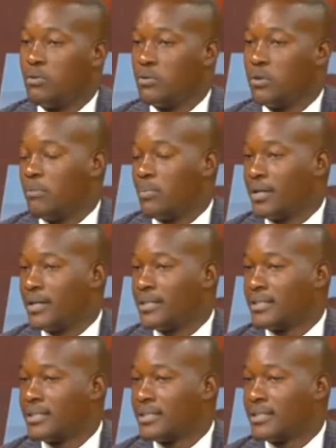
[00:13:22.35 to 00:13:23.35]
with the
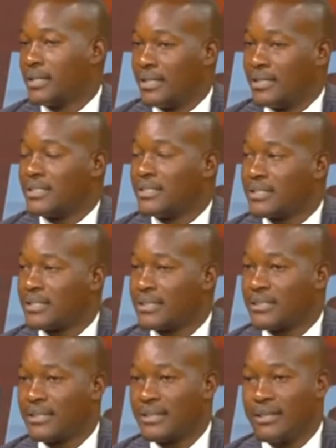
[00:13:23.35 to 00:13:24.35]
parents and
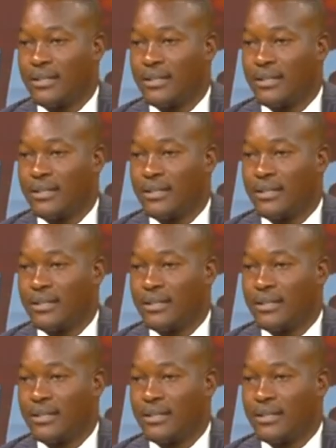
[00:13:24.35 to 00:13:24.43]
teachers